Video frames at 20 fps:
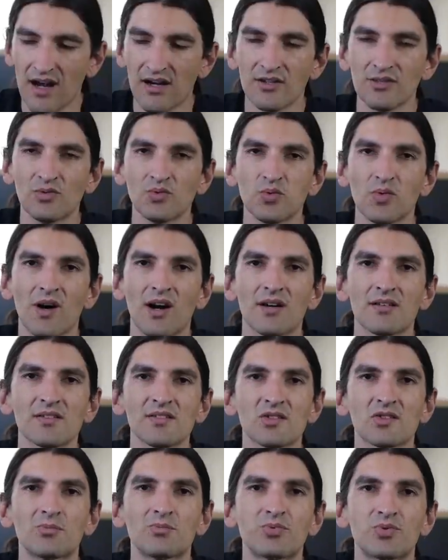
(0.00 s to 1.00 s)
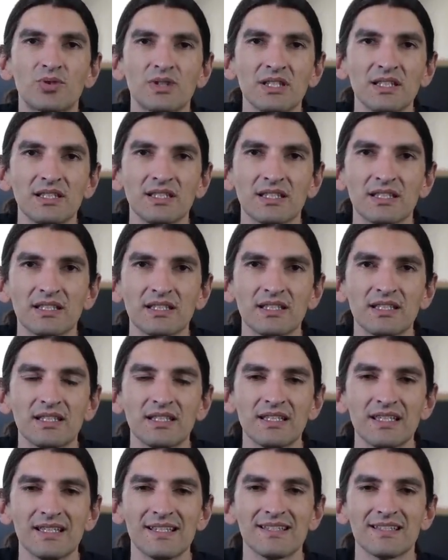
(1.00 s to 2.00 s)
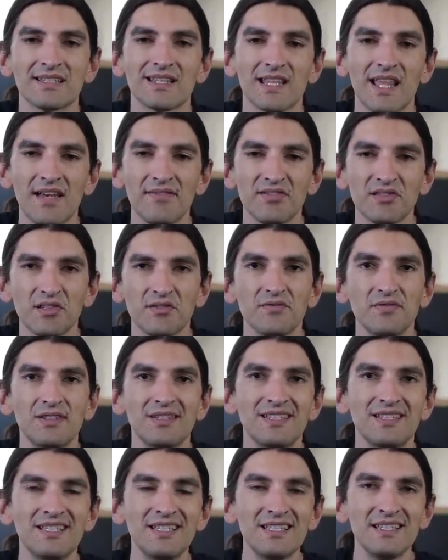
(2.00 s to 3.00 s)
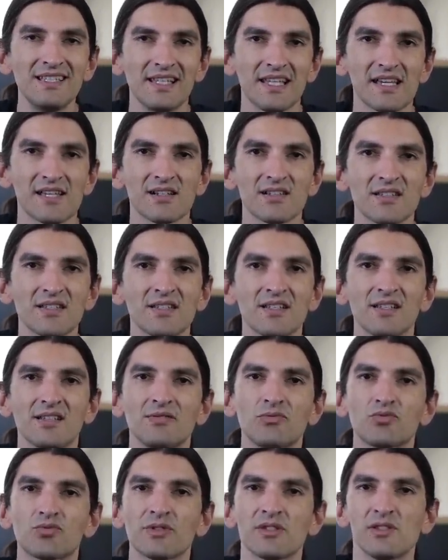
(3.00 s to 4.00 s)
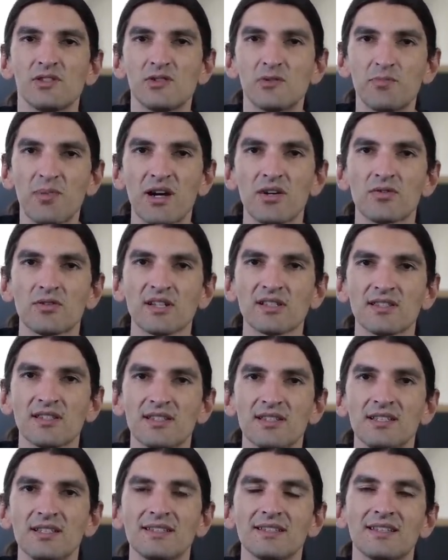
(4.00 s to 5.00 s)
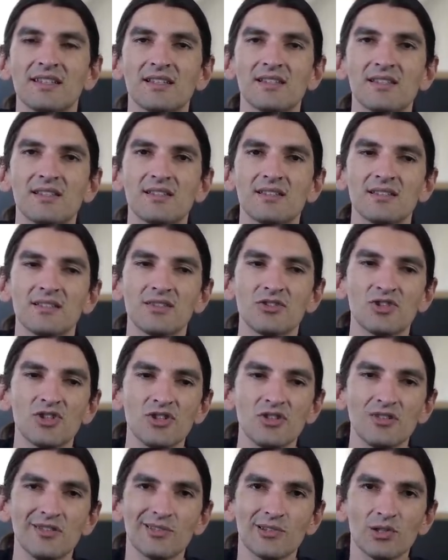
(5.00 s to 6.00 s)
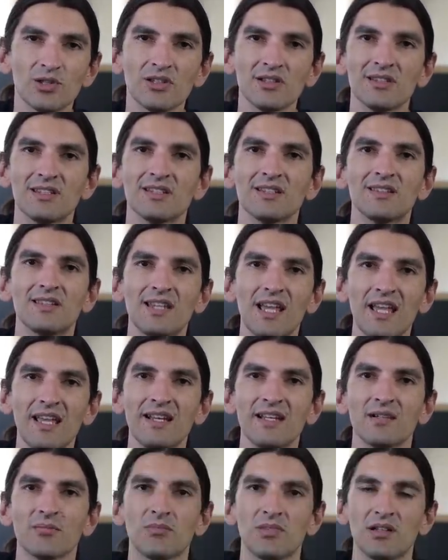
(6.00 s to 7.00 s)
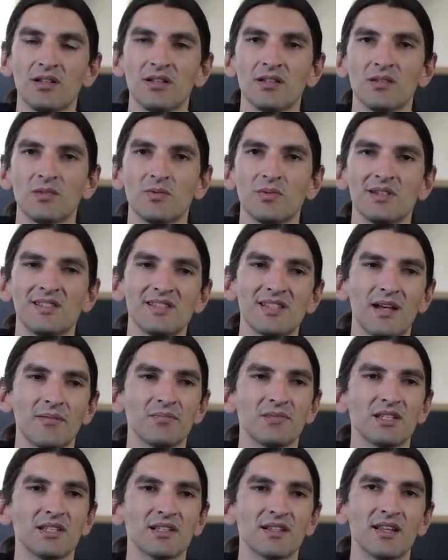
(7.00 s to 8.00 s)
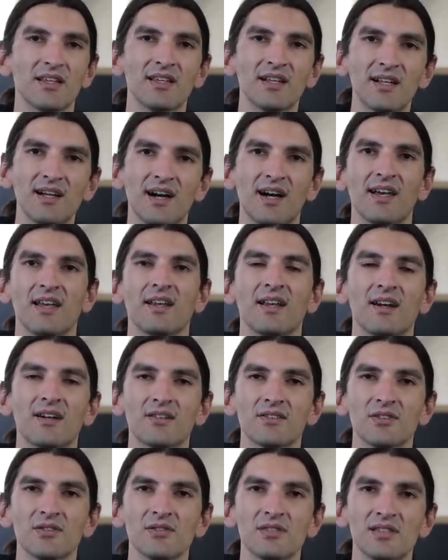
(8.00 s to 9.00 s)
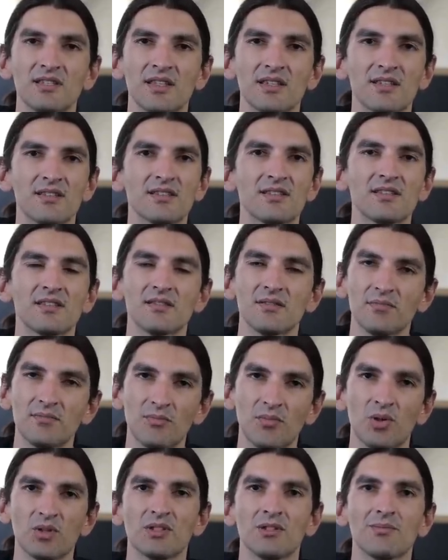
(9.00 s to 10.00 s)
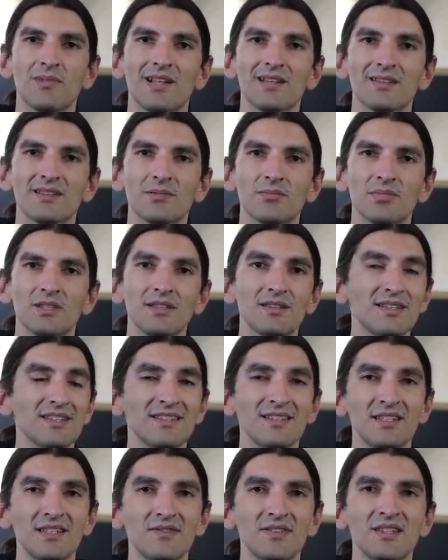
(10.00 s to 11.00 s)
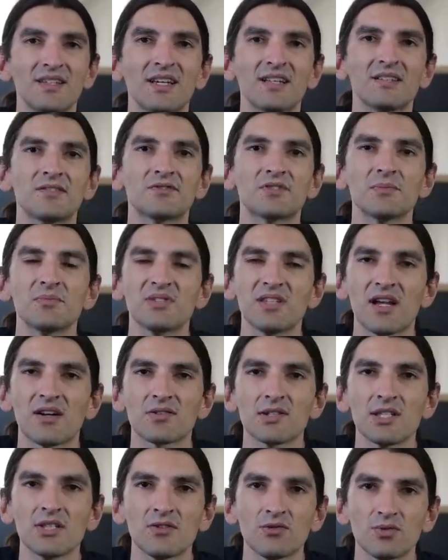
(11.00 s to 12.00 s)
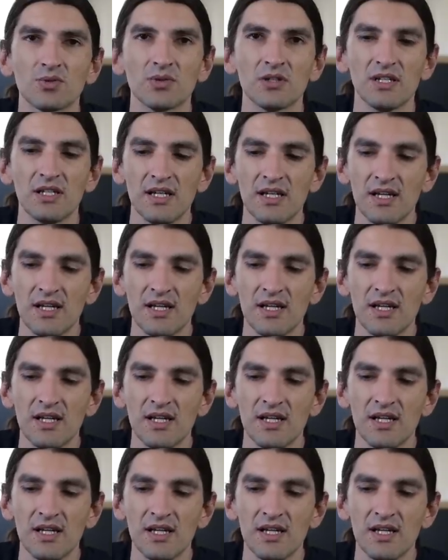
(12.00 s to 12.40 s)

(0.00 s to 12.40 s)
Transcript: R two Rs are bringing is level of details and transparency that's just not attainable with something like Kaiwan R U six, Modi multibit, and even Denafrips Ares two.